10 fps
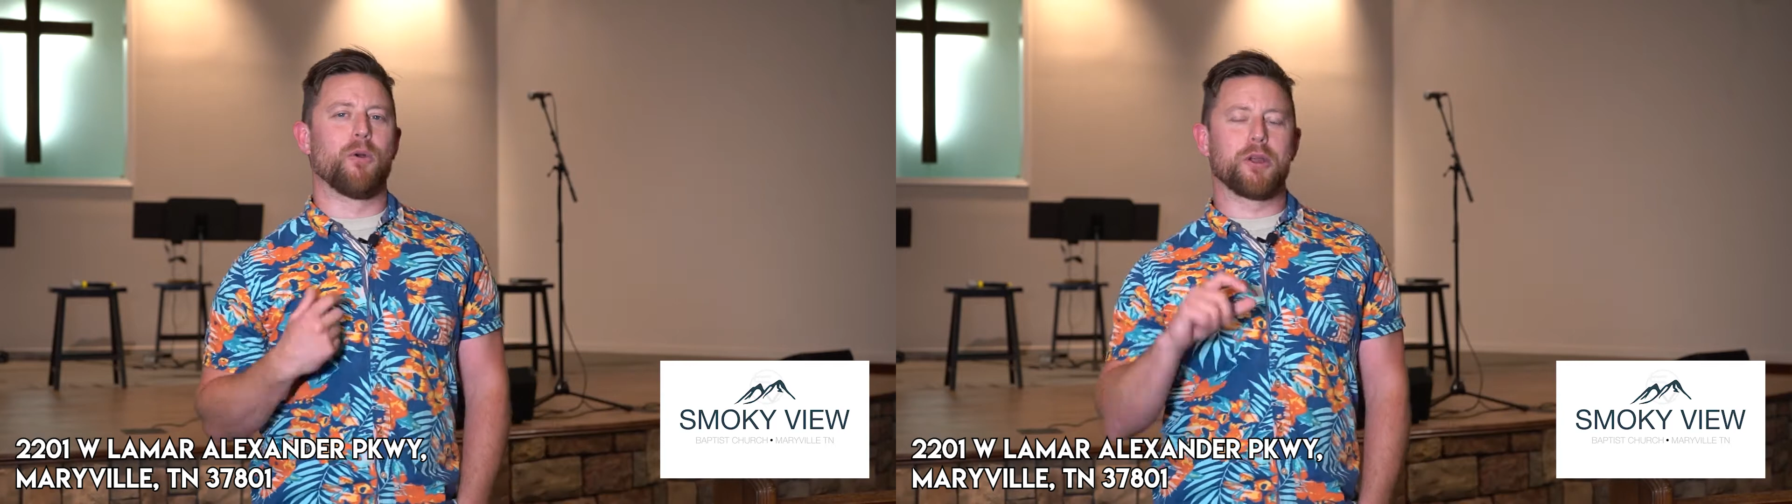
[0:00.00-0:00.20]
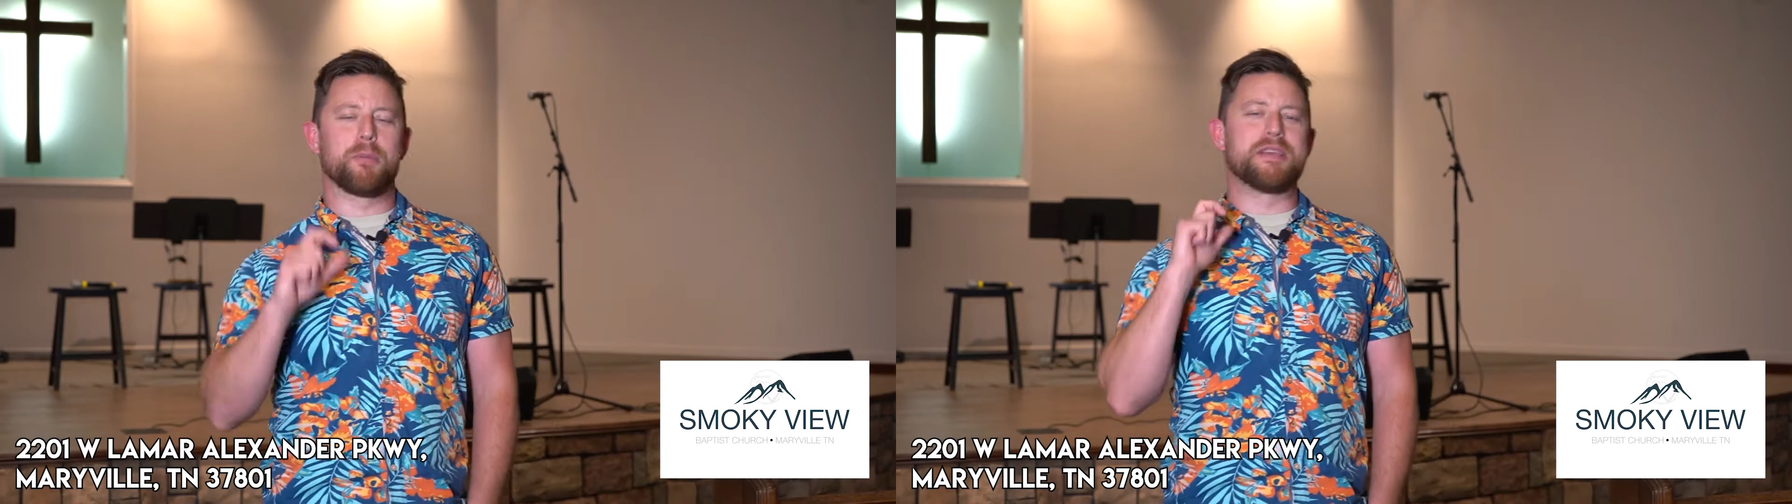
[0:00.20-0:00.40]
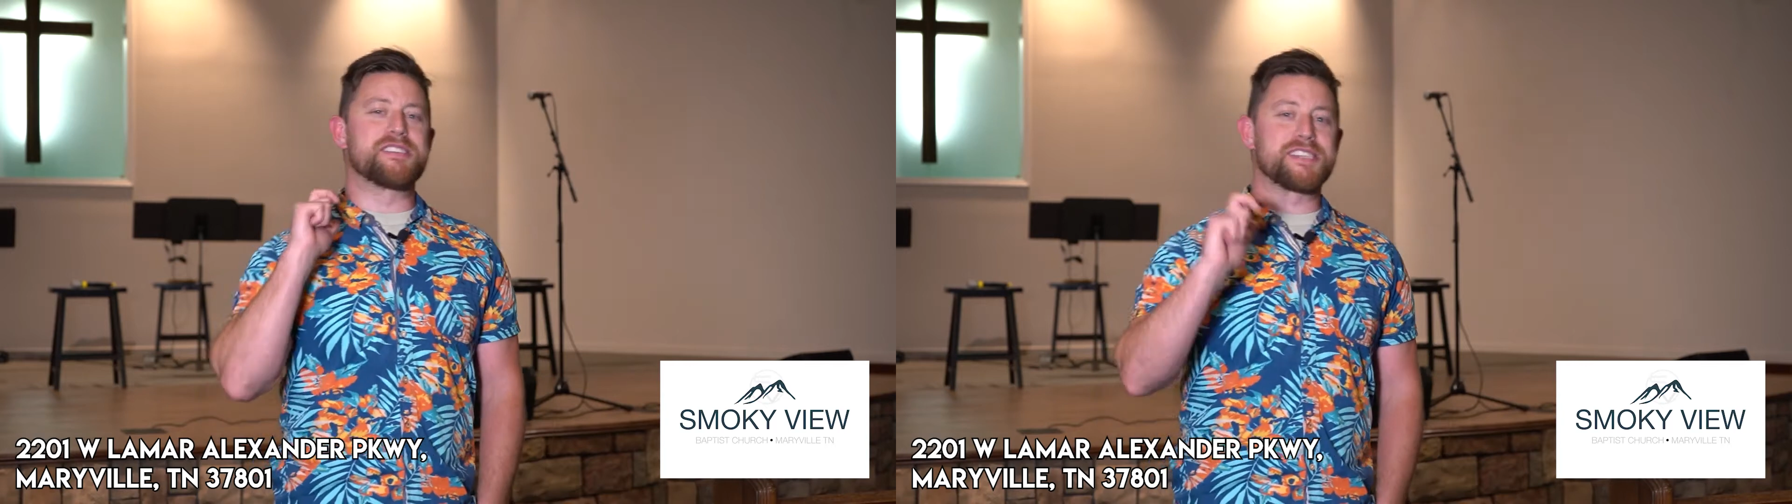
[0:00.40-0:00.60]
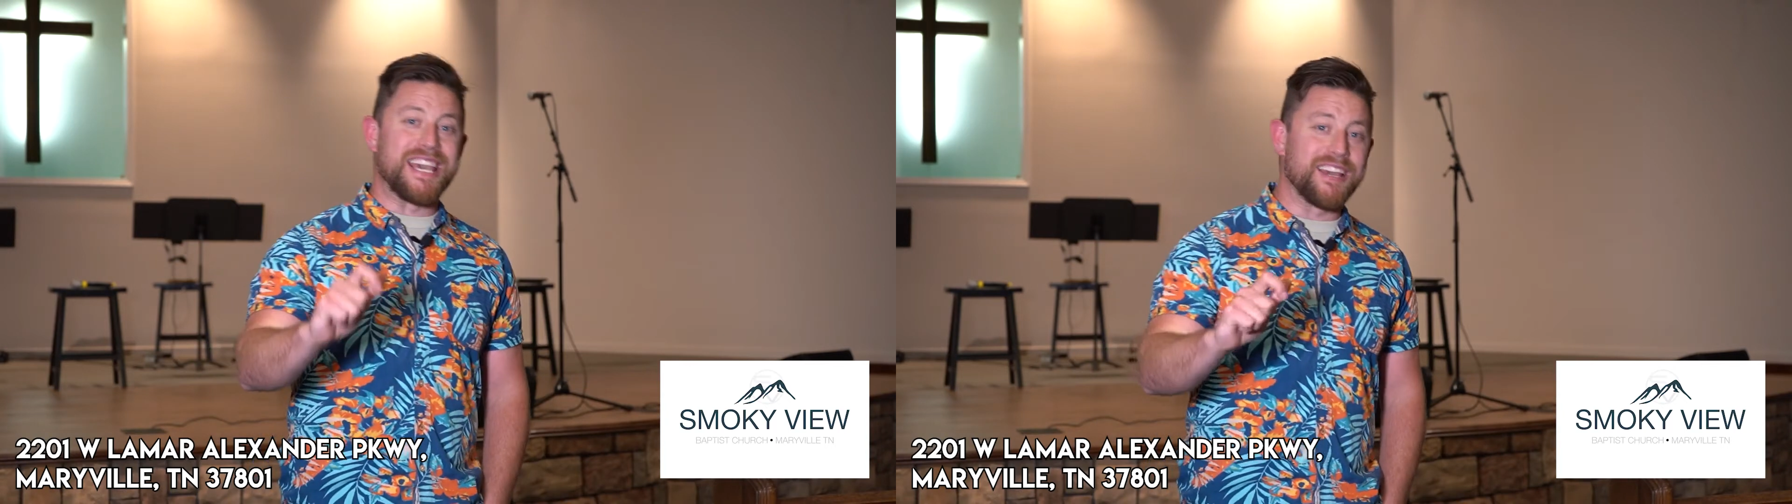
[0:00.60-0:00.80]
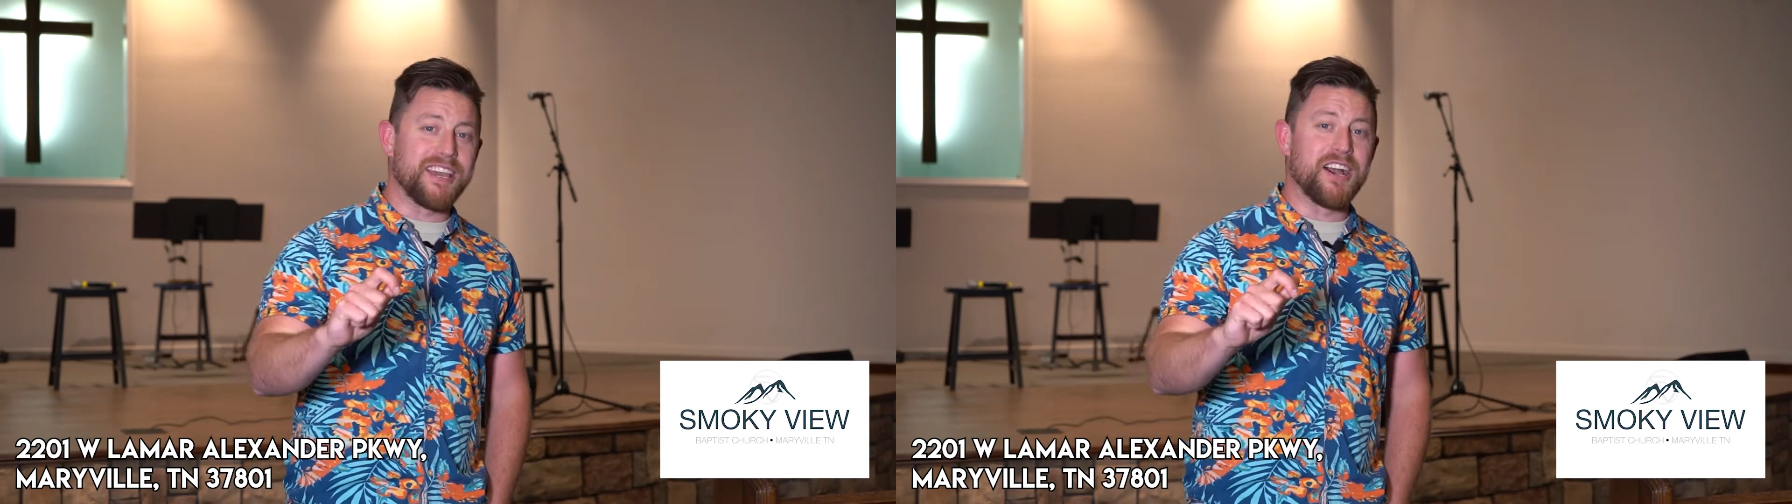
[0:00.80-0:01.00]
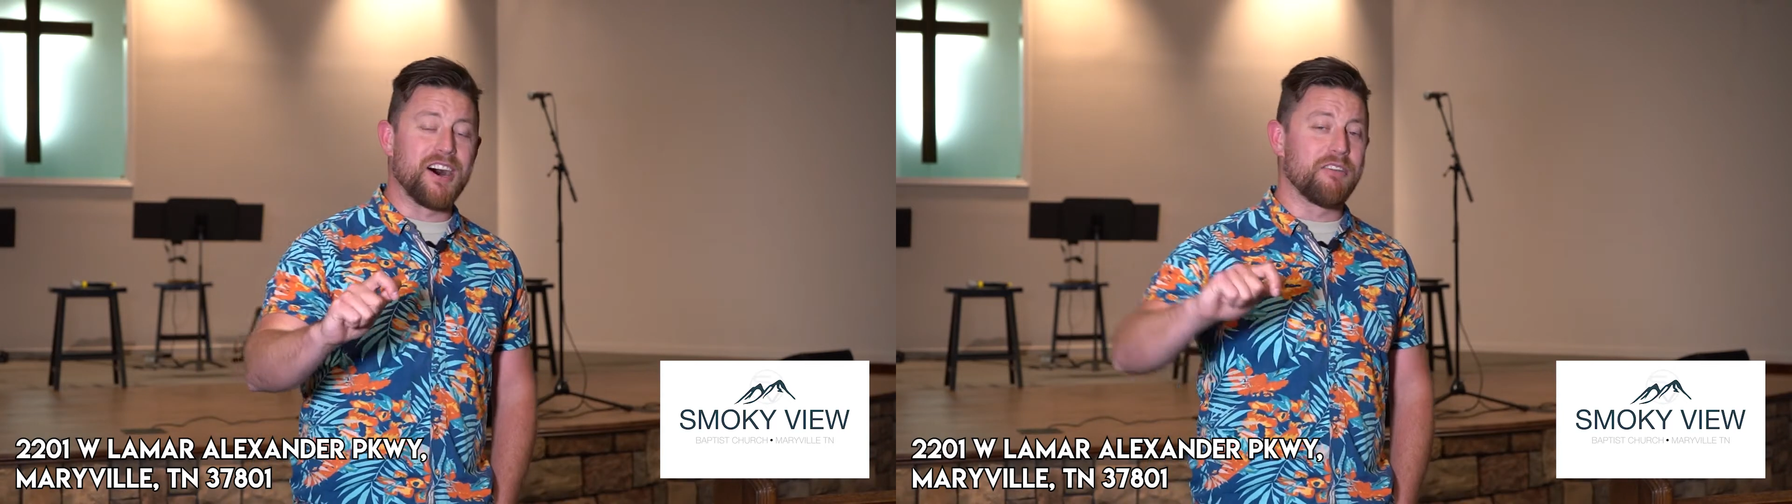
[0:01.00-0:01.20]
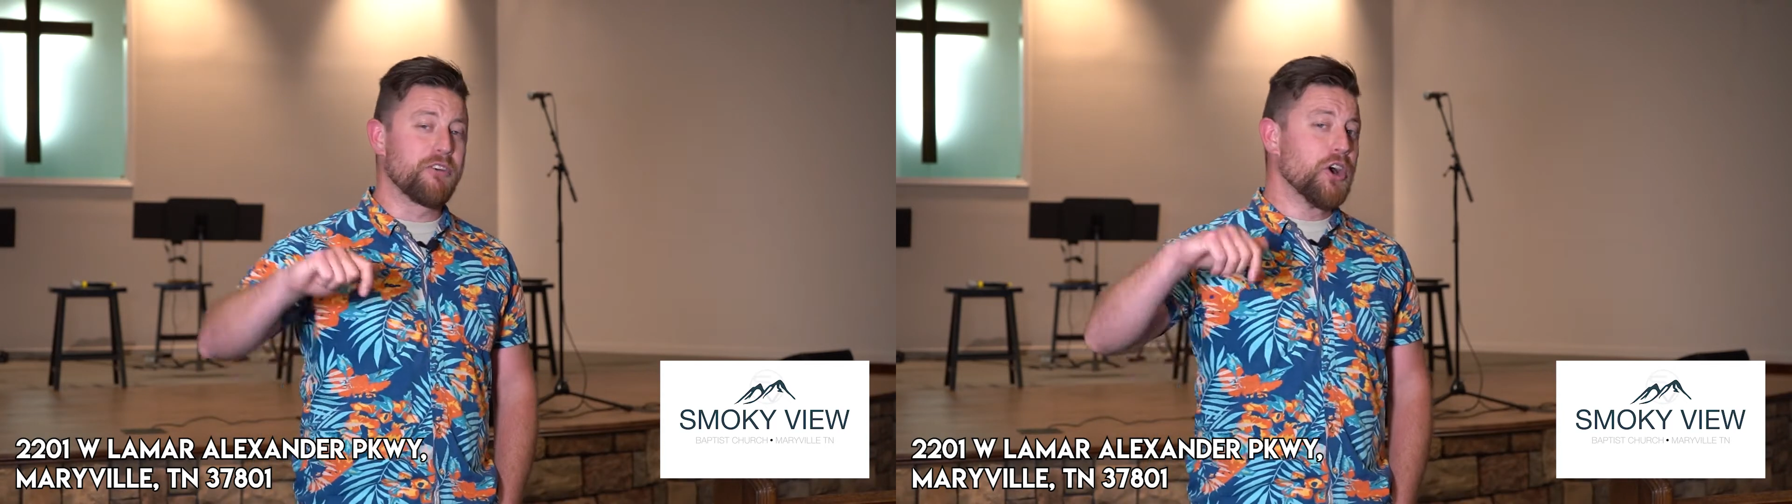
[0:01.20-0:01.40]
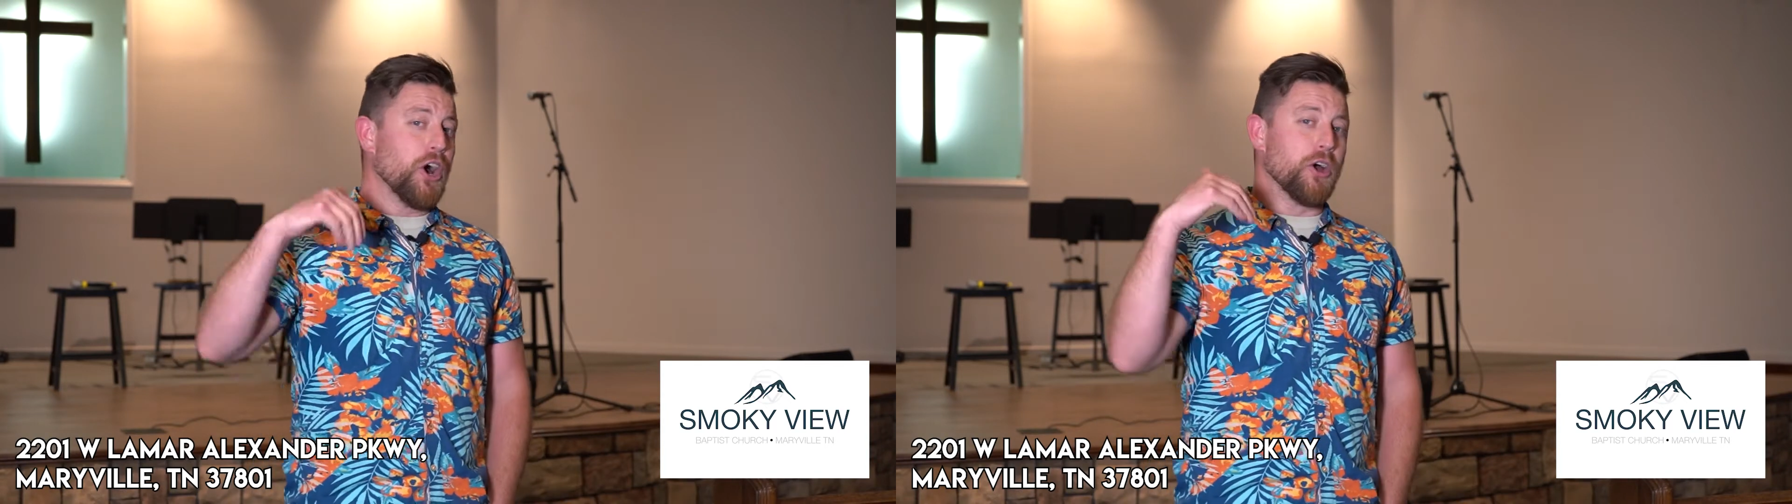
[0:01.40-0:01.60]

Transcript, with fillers: We're going to be kicking off